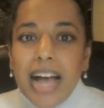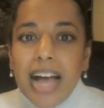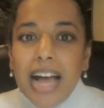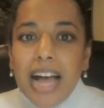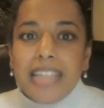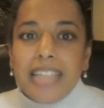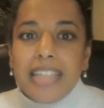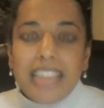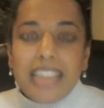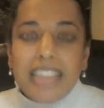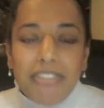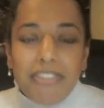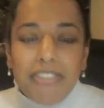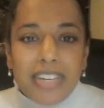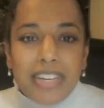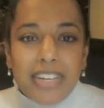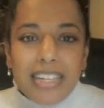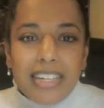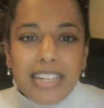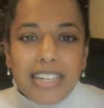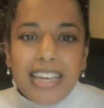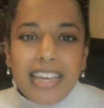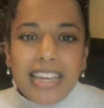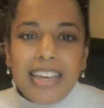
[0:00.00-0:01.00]

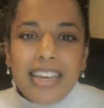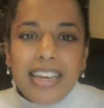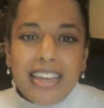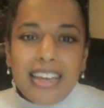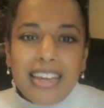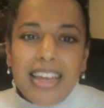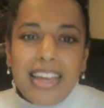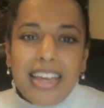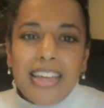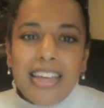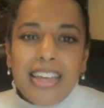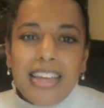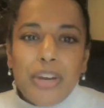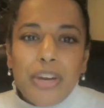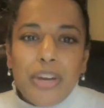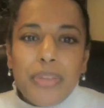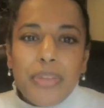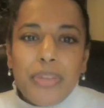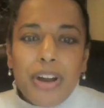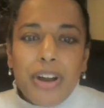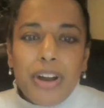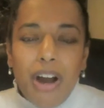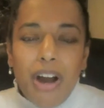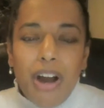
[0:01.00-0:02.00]
Definitely, you know,
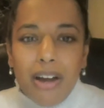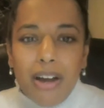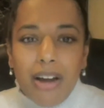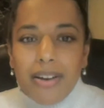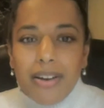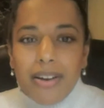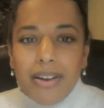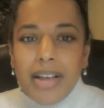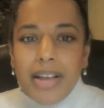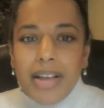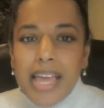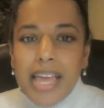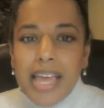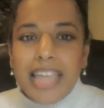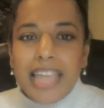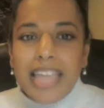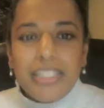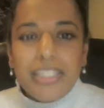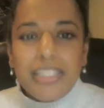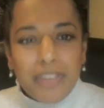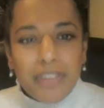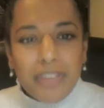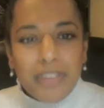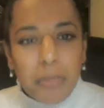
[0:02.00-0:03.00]
there are, in
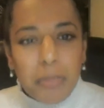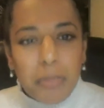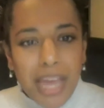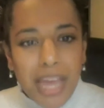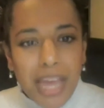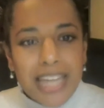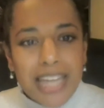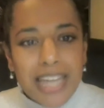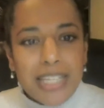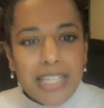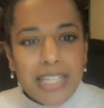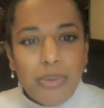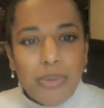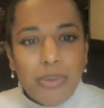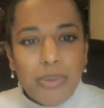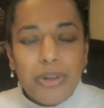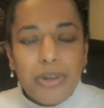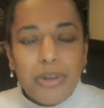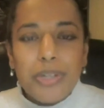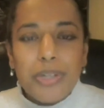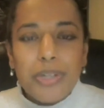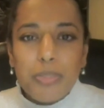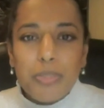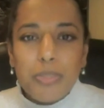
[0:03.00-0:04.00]
different pain
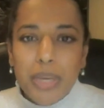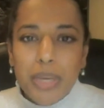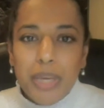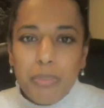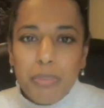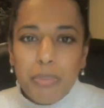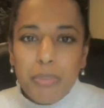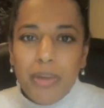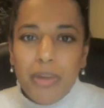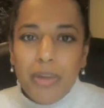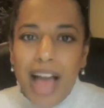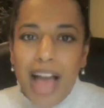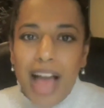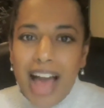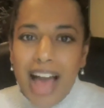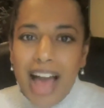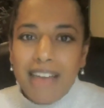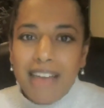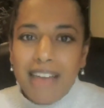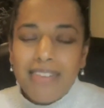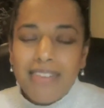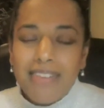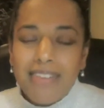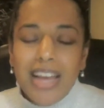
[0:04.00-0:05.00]
disorders, people
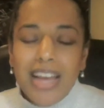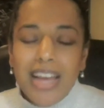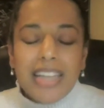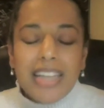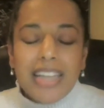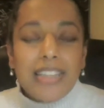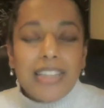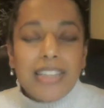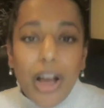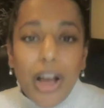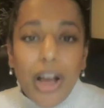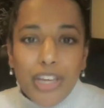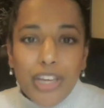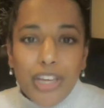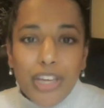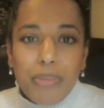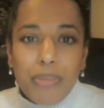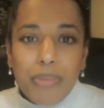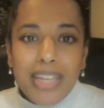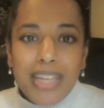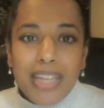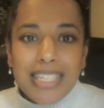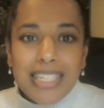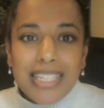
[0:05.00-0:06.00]
have
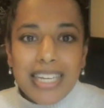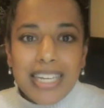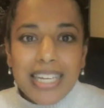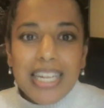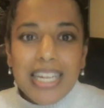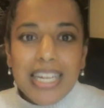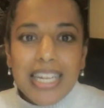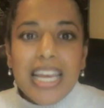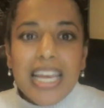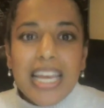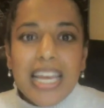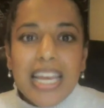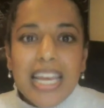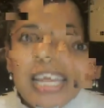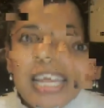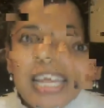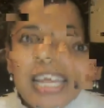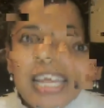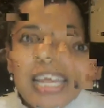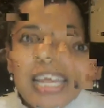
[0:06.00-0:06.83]
documented that